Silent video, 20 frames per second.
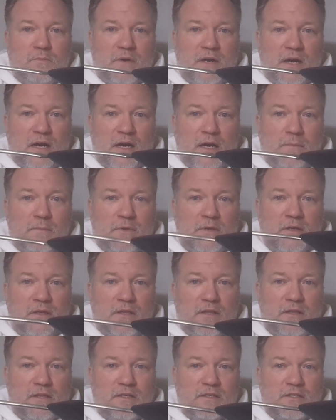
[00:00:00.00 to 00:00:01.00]
pop
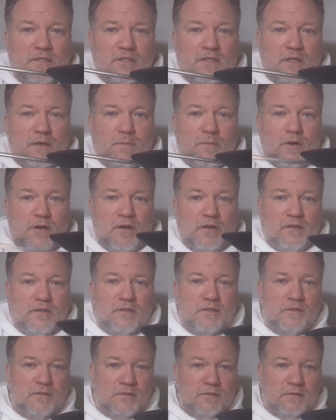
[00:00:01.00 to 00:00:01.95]
this apart.